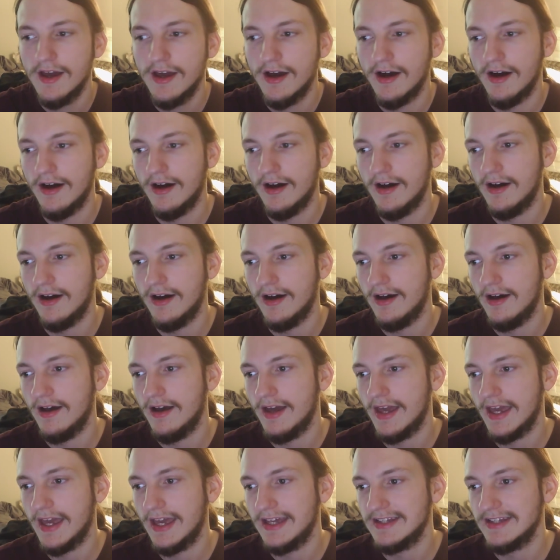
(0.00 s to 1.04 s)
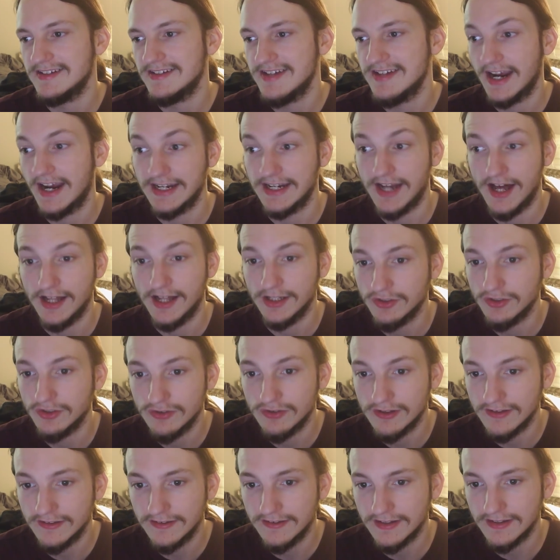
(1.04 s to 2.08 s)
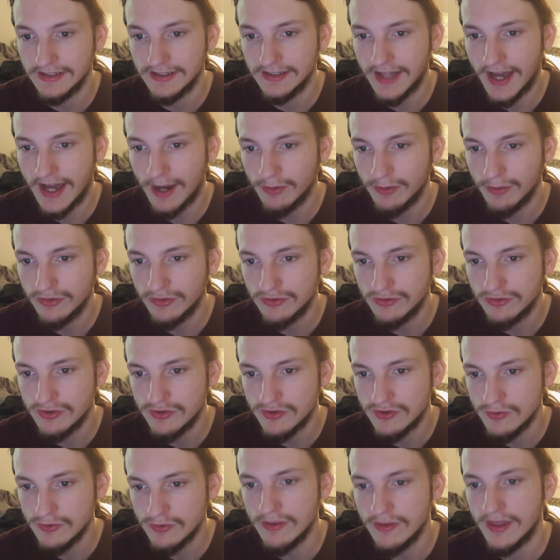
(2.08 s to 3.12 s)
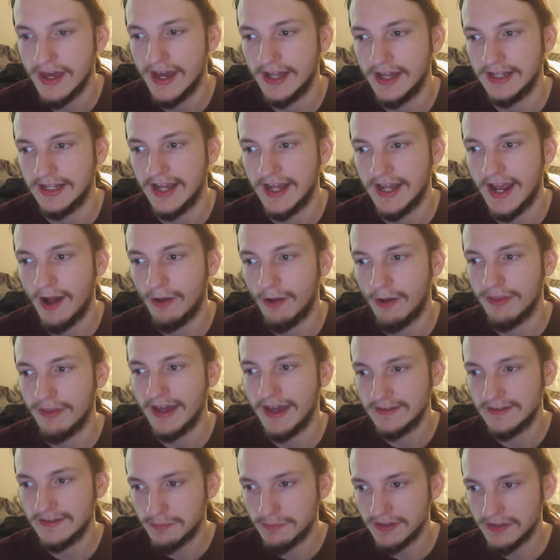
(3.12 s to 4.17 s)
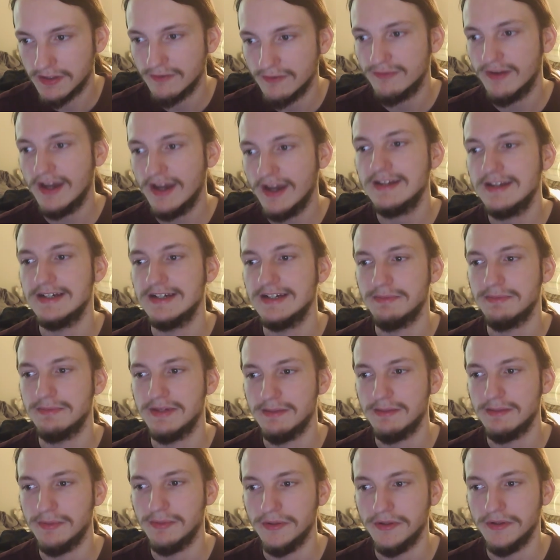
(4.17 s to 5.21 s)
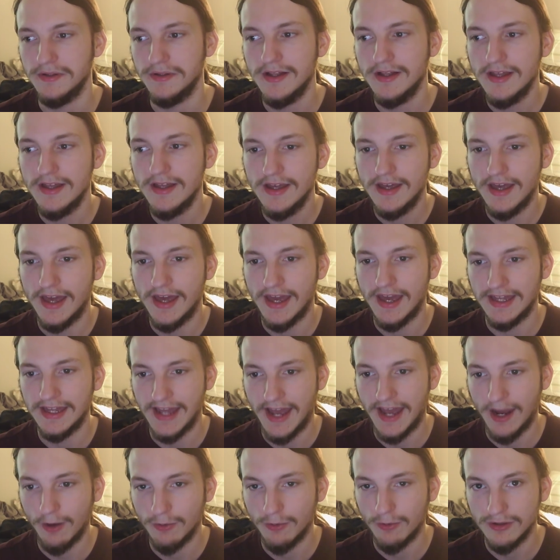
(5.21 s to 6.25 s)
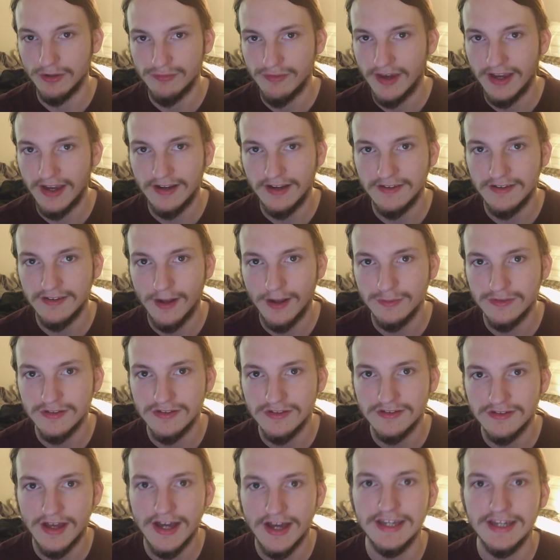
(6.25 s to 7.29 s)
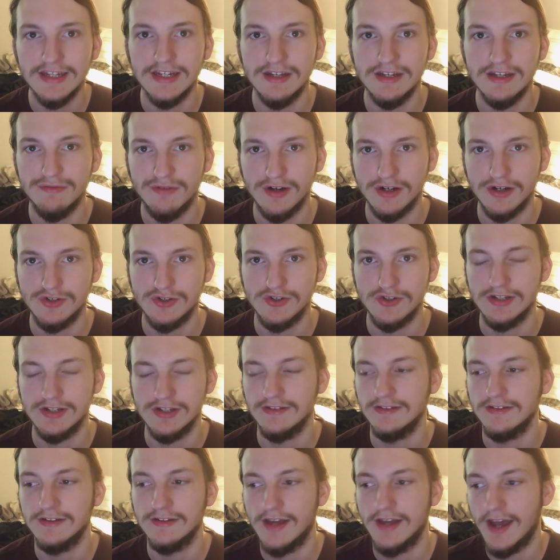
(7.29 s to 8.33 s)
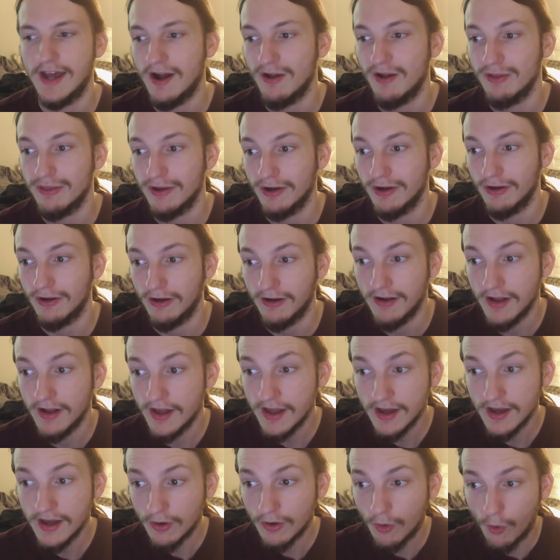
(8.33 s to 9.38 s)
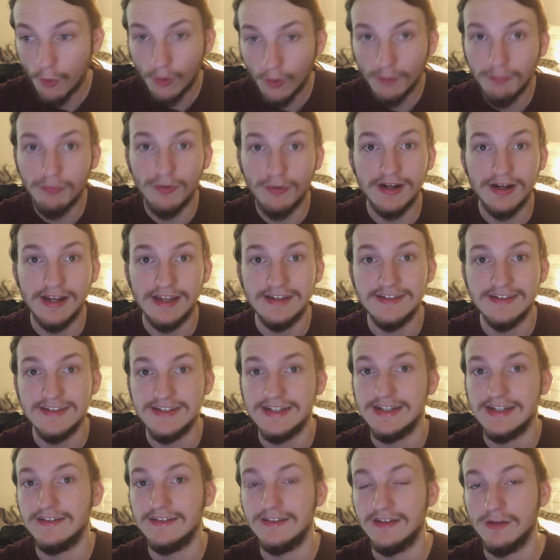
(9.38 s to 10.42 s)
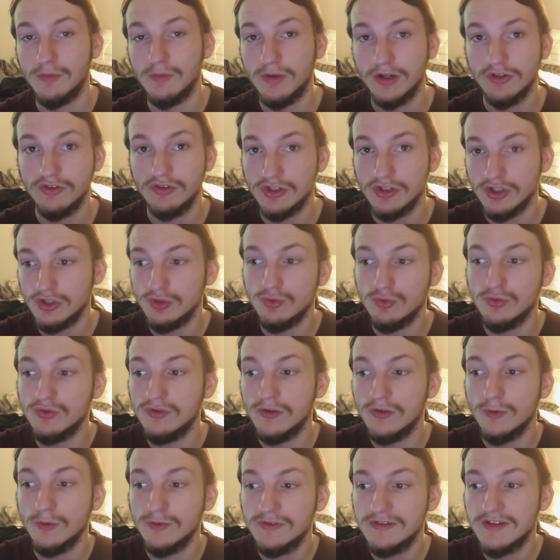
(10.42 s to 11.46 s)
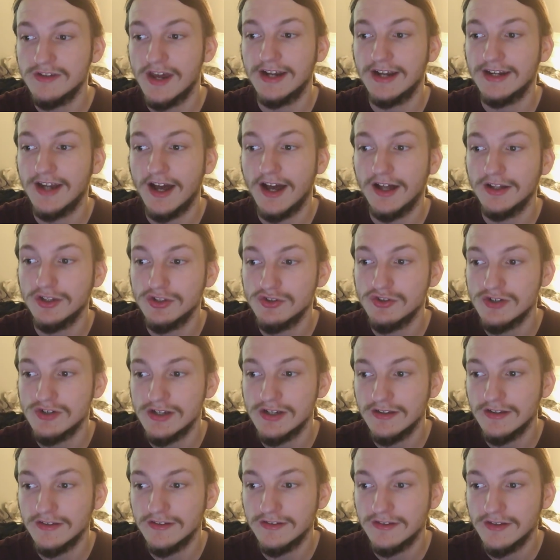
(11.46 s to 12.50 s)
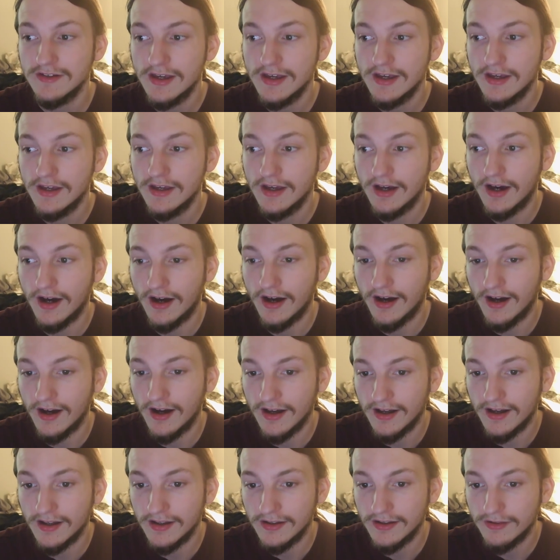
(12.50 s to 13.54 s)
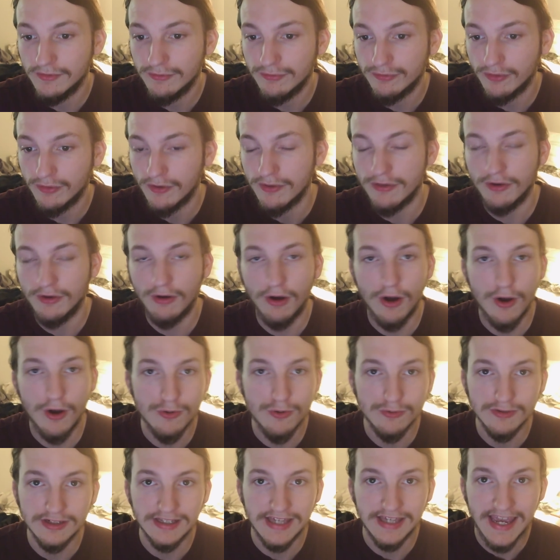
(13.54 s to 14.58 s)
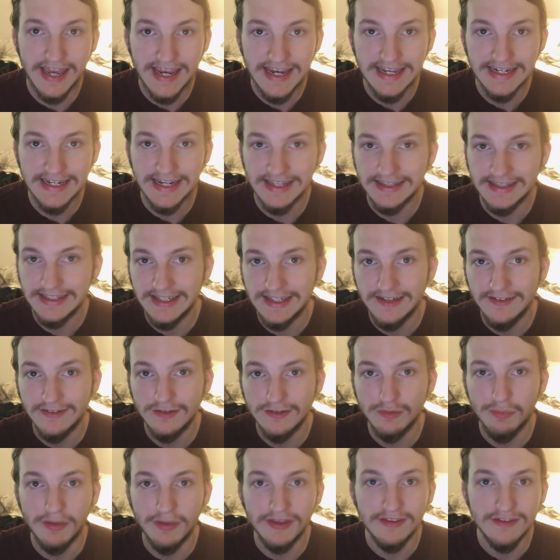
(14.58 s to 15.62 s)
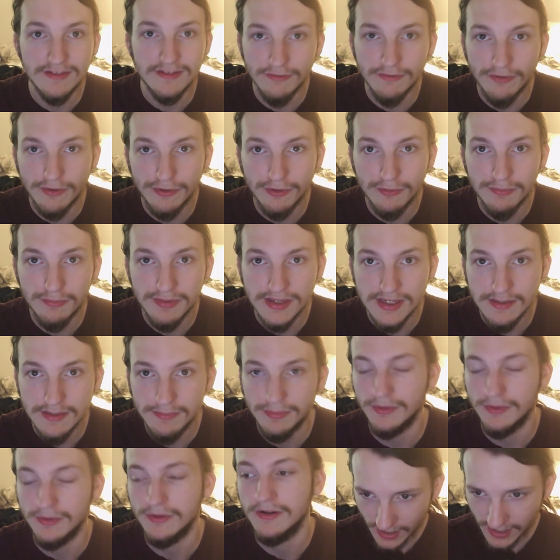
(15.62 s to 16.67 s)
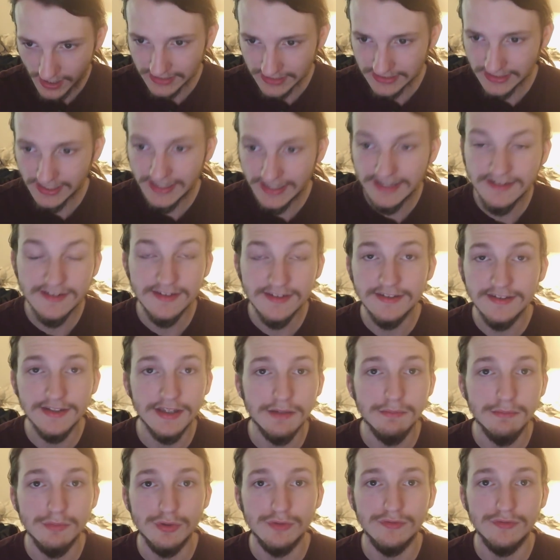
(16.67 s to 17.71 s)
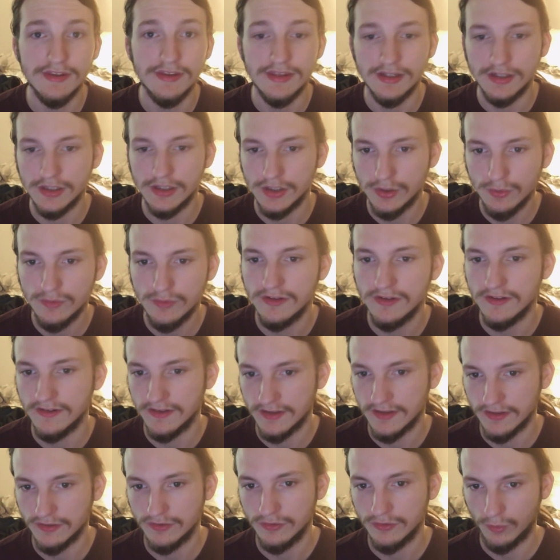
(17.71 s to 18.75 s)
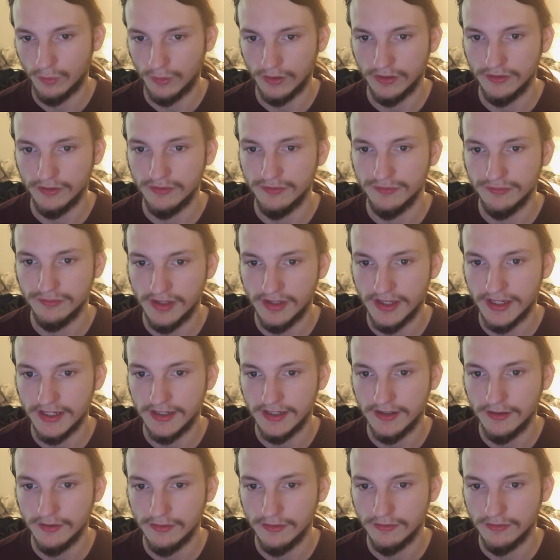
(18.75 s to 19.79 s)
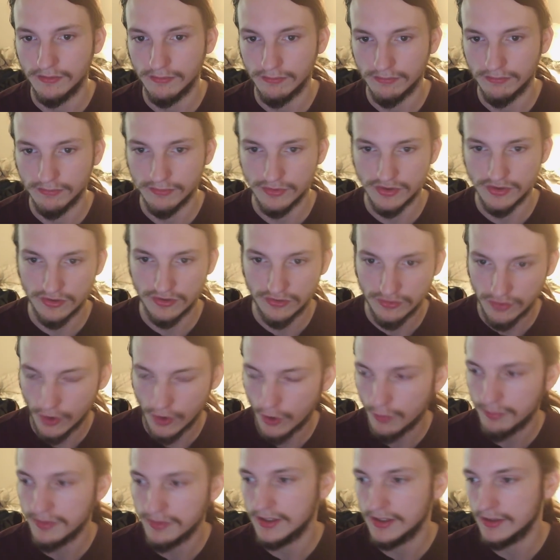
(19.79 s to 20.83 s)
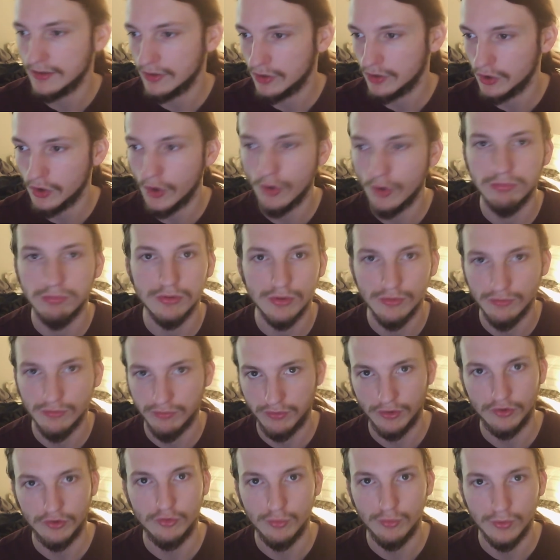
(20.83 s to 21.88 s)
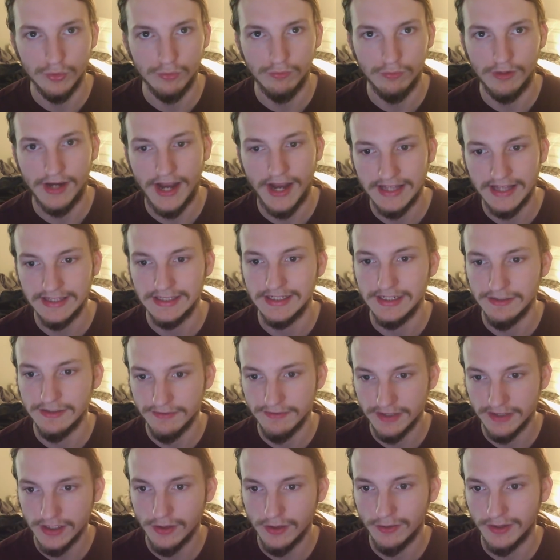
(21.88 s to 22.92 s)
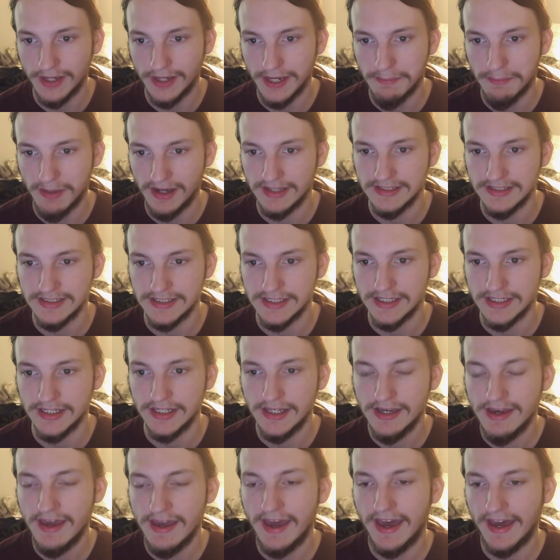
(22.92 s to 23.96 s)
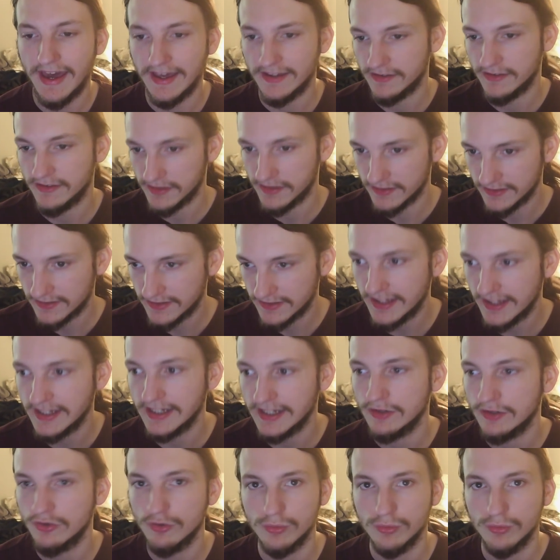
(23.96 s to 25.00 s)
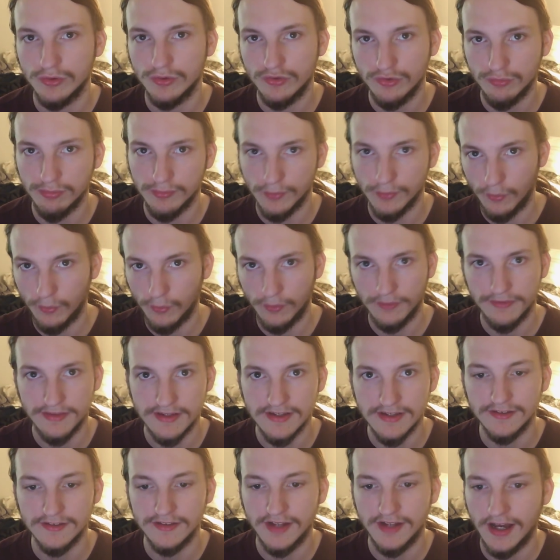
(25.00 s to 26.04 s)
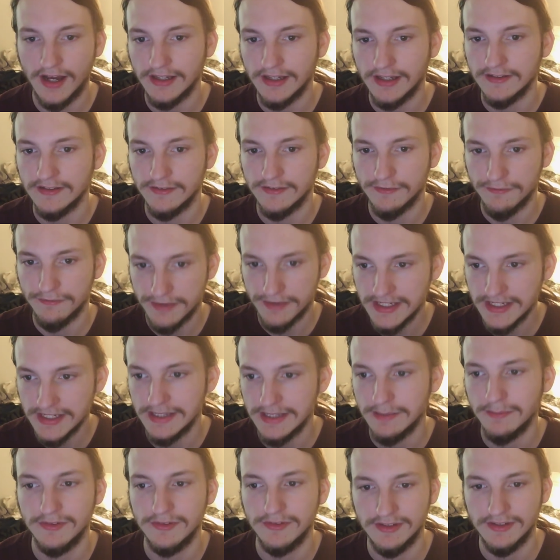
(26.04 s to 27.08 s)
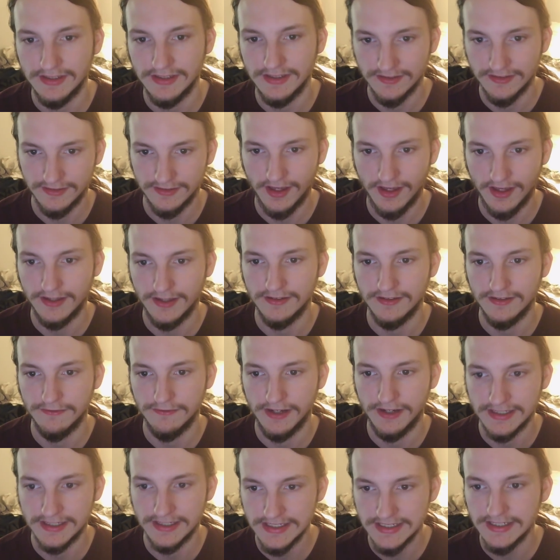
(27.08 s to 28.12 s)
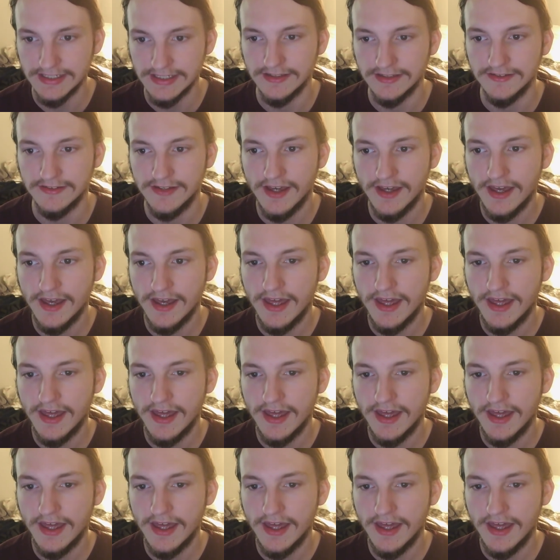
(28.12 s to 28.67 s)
And technologies that allow us to do that, and how that's been affecting people, and how it affects how society functions, and how there are corporate entities that want to use those technologies for their own gain at the expense of other people. I'd like to see a movie that uses this sort of, like, dystopian global virtual reality video game idea as the setting to explore these kinds of themes and these kinds of ideas.